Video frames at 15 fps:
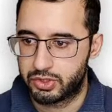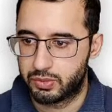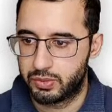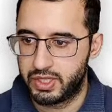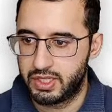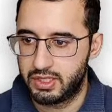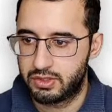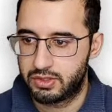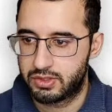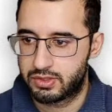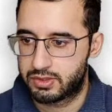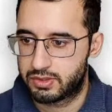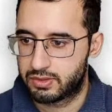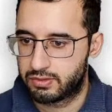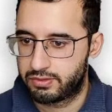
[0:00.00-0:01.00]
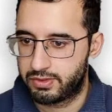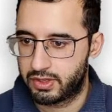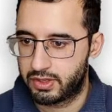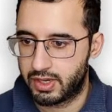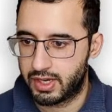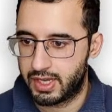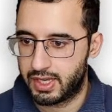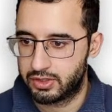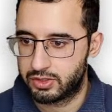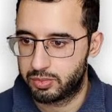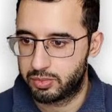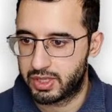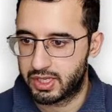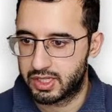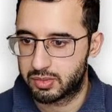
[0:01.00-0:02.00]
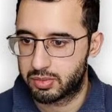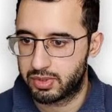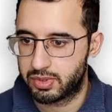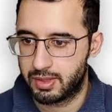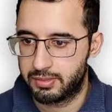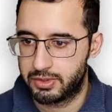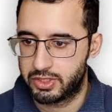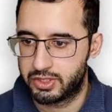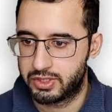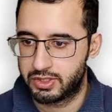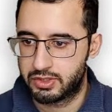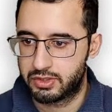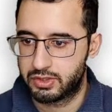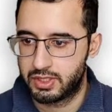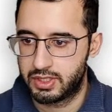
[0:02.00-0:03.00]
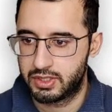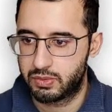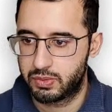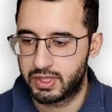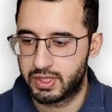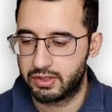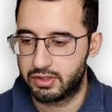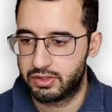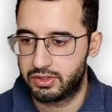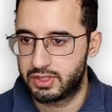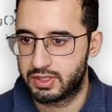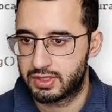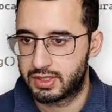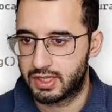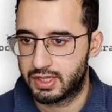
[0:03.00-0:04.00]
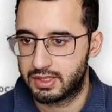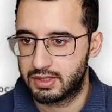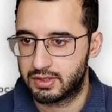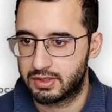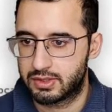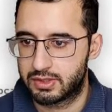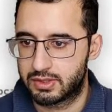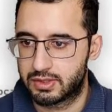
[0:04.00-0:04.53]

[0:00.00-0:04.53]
We need to figure out how to pass parameters to this without using statics.